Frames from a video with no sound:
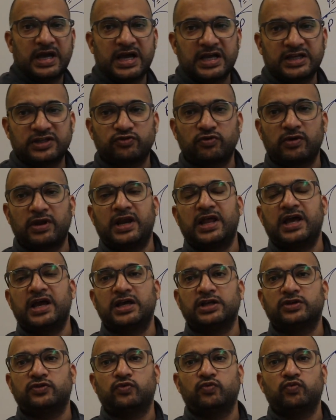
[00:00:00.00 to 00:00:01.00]
as well
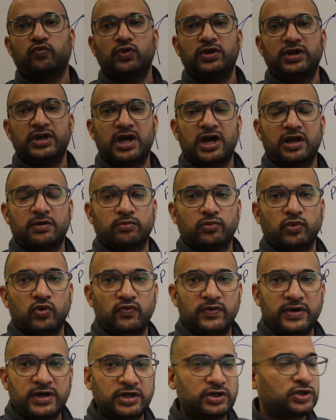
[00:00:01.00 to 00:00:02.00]
as we are
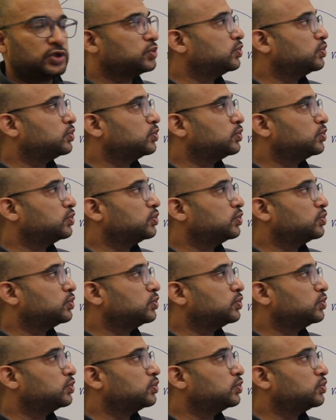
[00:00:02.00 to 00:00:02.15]
moving